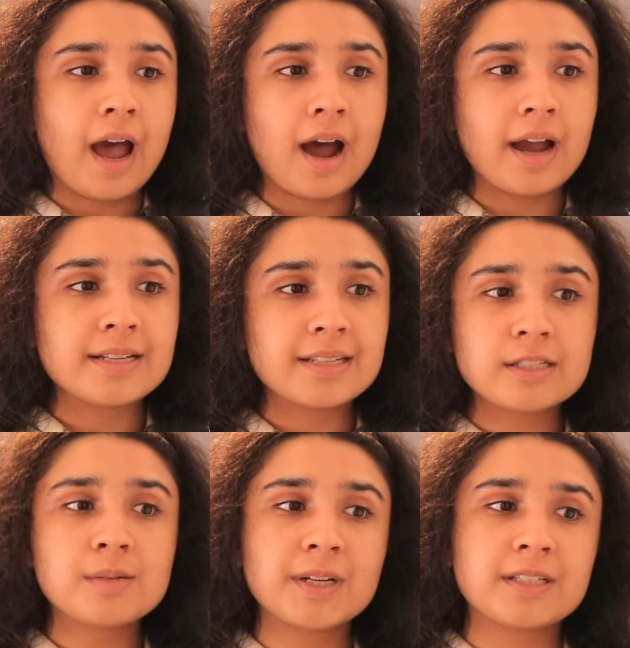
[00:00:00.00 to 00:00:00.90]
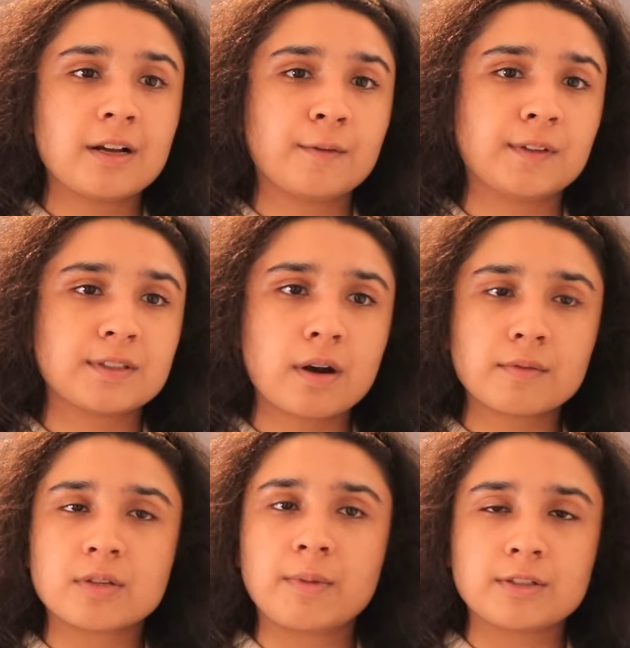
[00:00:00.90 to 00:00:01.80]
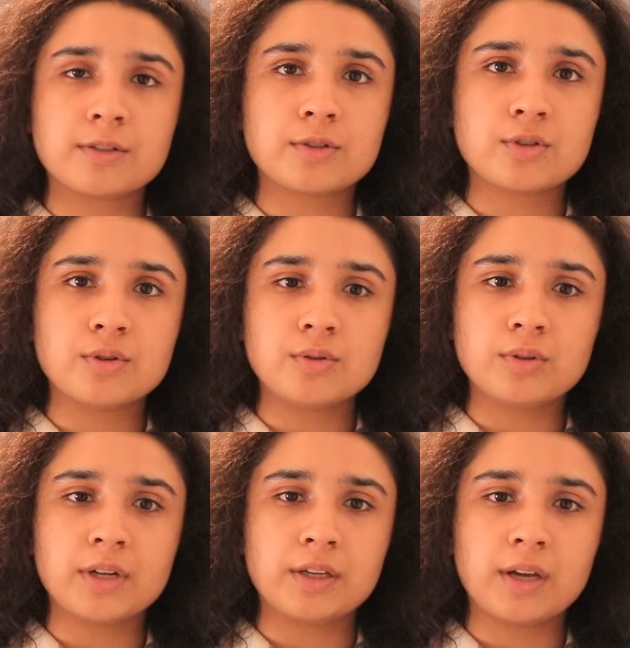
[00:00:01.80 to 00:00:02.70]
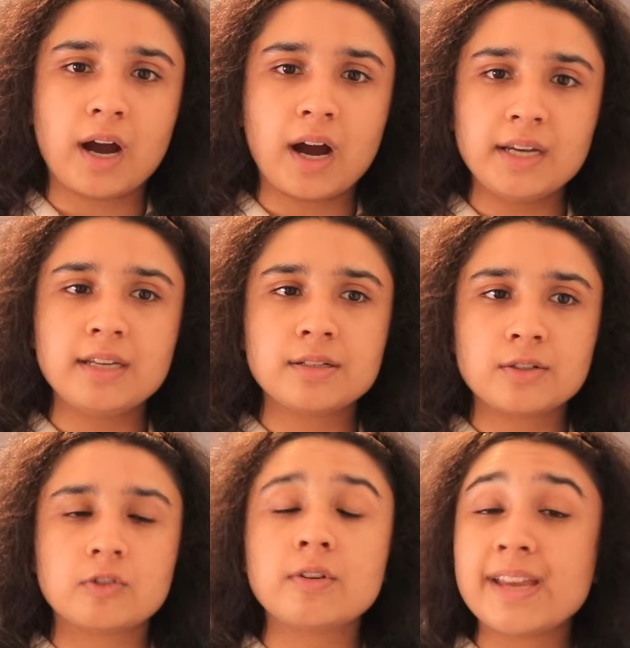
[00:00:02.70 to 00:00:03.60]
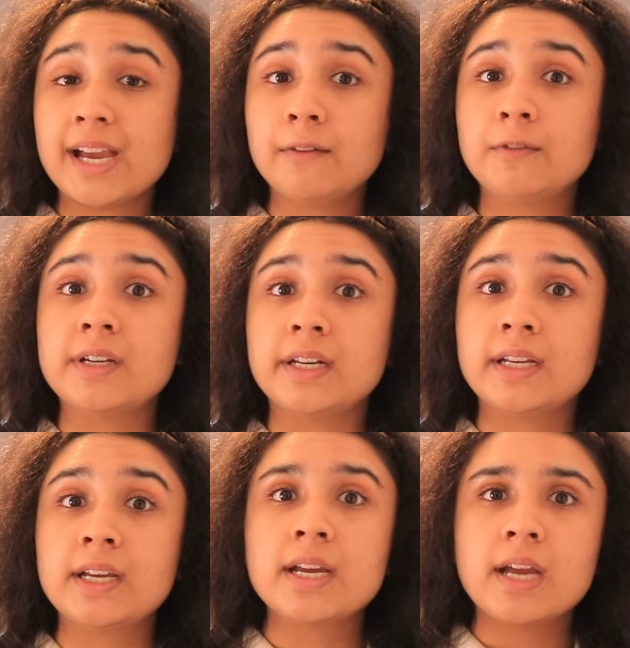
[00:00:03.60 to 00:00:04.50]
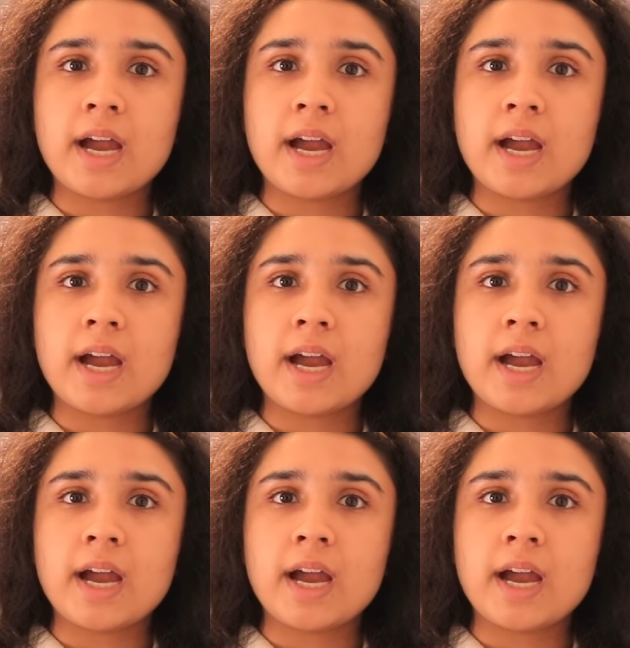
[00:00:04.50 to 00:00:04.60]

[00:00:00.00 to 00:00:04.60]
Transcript: i said to myself at the start of semester two that i need to treat every day